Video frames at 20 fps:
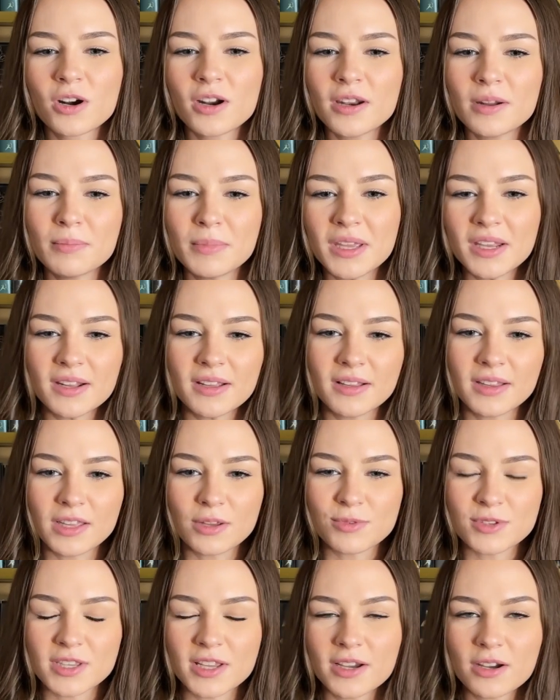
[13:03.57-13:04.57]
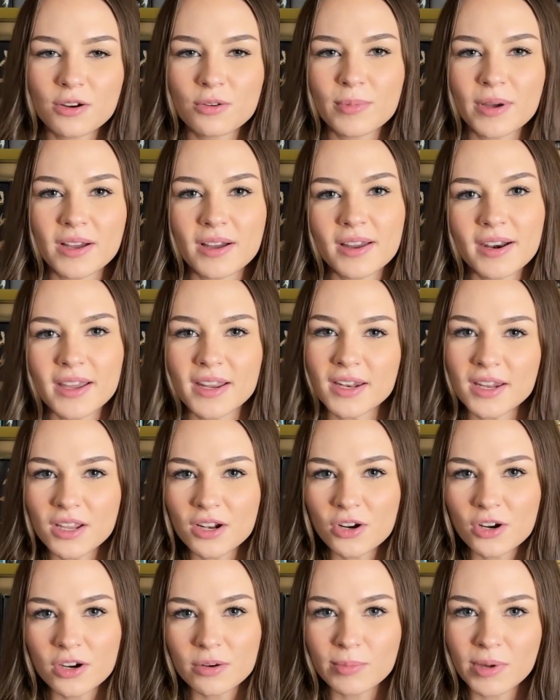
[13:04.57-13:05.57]
and immediately was like, oh my god, I need
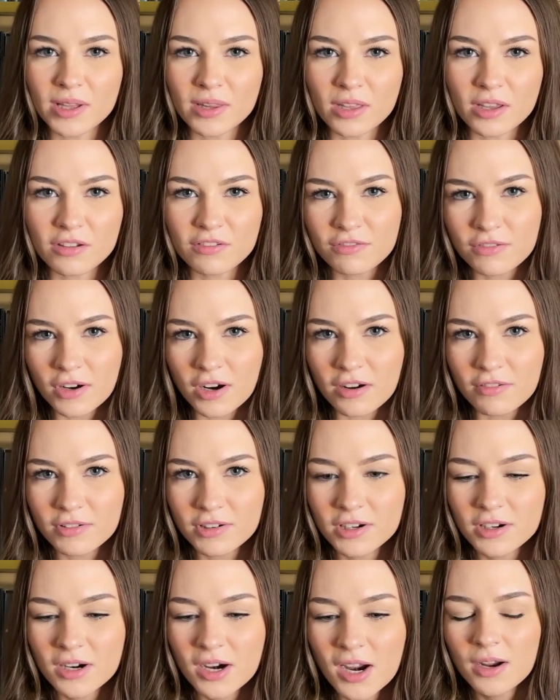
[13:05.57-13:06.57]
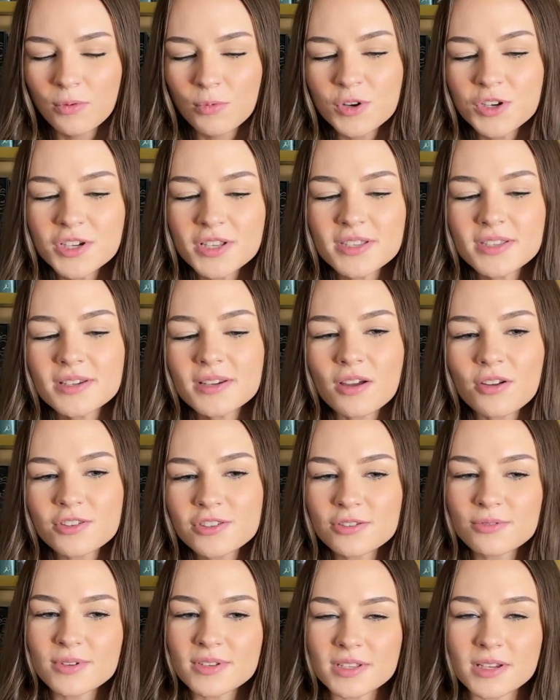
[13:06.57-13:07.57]
her in my life forever. Which isn't
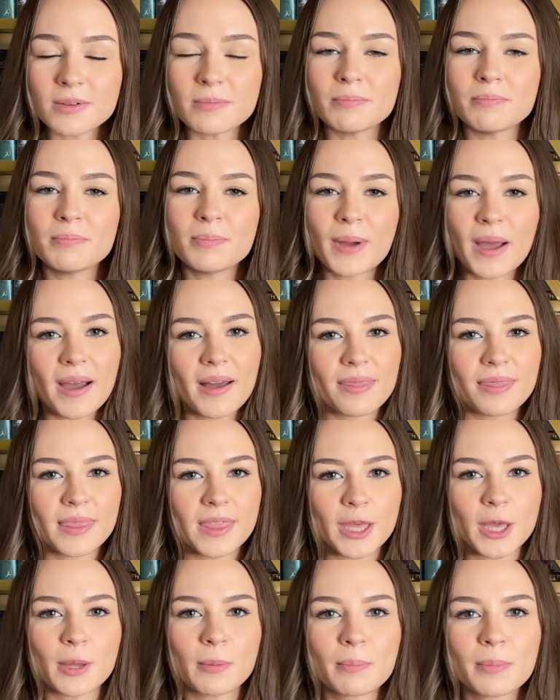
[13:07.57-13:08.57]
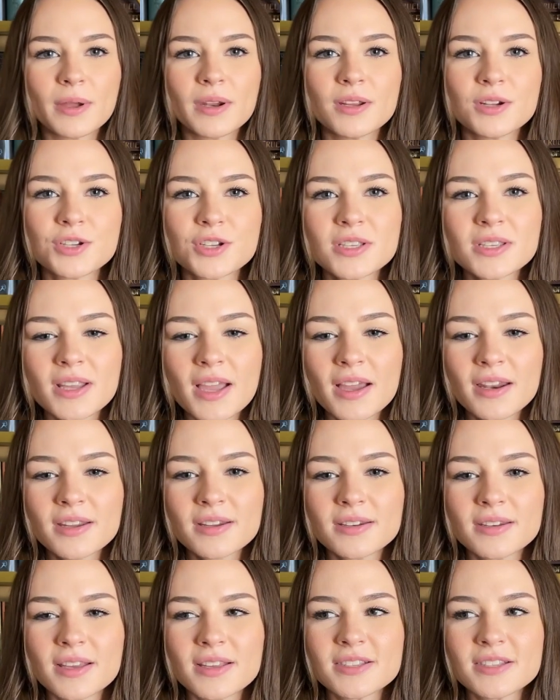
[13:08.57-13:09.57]
a bad thing, but it just kind
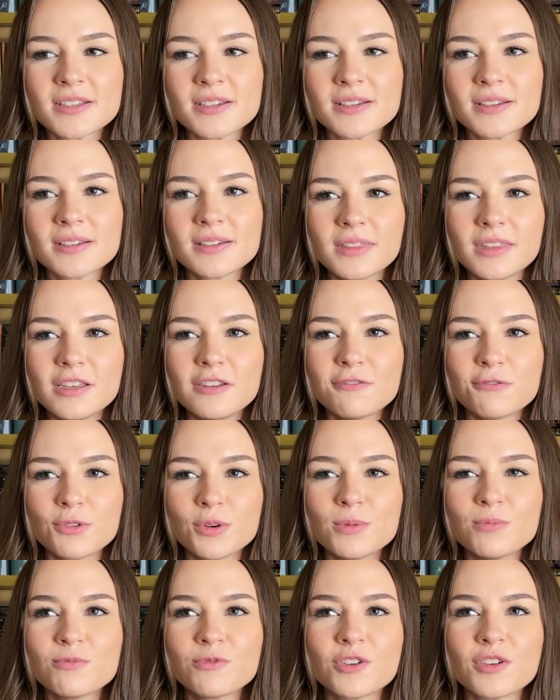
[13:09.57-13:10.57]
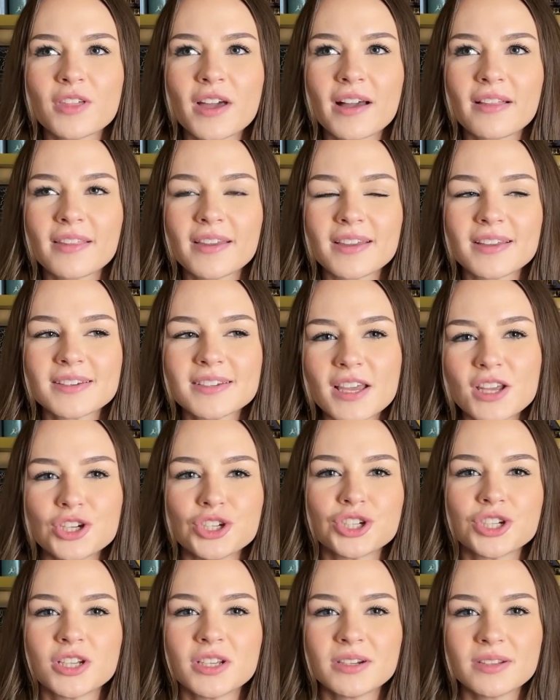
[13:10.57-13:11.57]
of doesn't leave room for that like
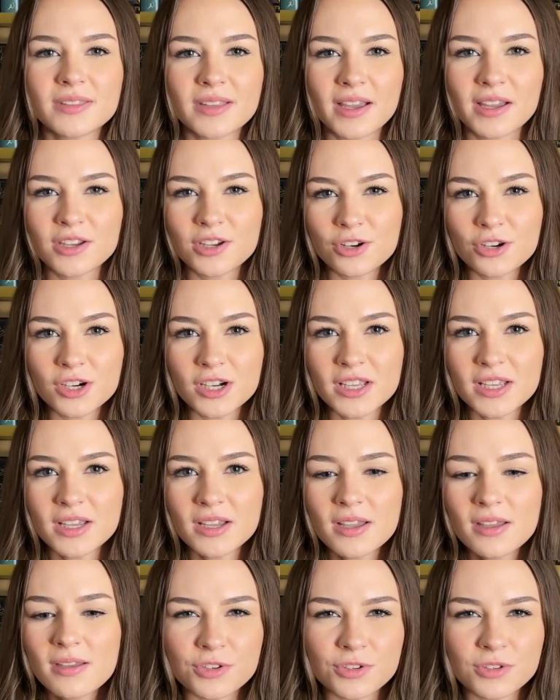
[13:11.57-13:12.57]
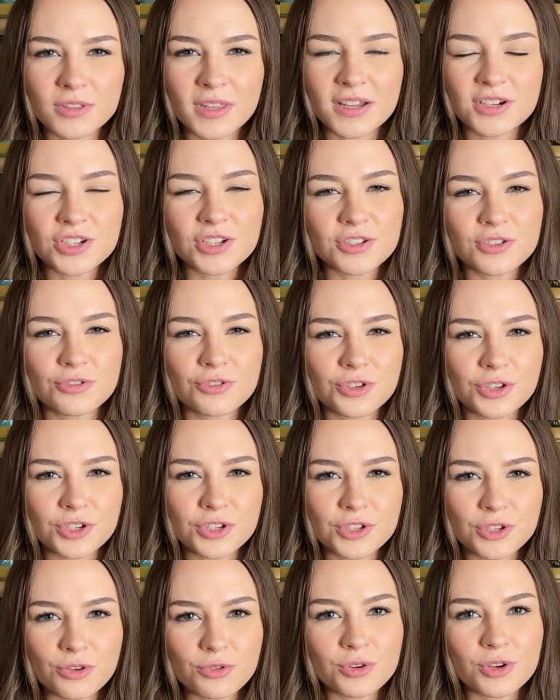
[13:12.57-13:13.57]
tension and that yearning that she's usually
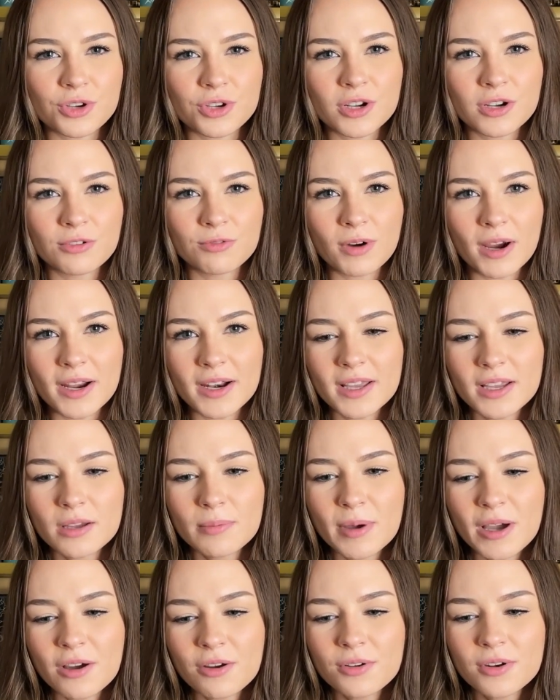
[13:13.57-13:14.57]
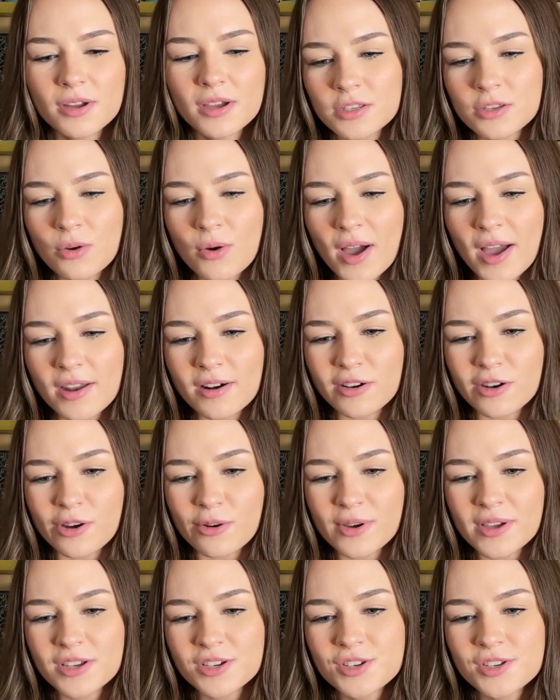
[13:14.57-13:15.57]
so good at writing about. So I don't
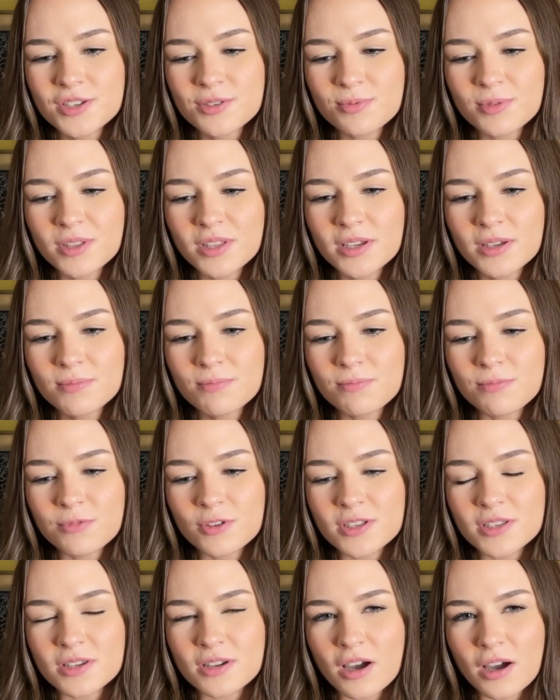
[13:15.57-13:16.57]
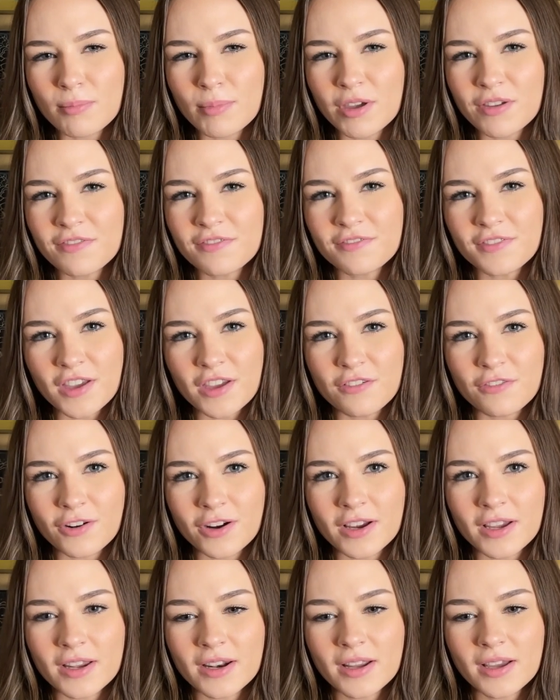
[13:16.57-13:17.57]
know, it just really was not my
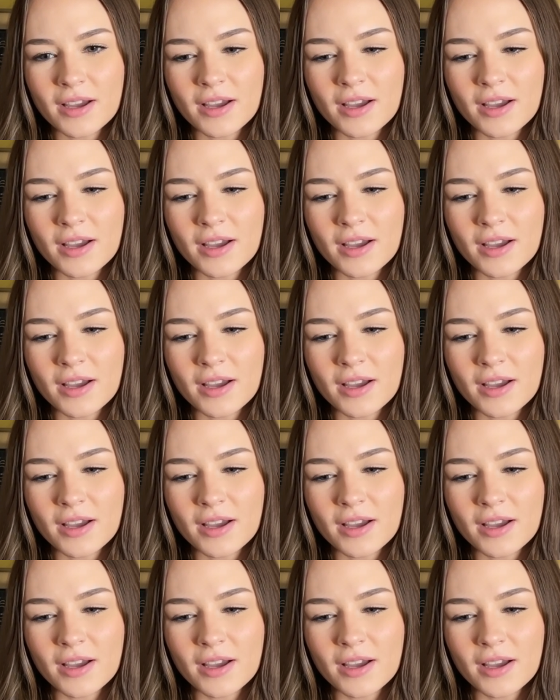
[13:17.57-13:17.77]
favorite.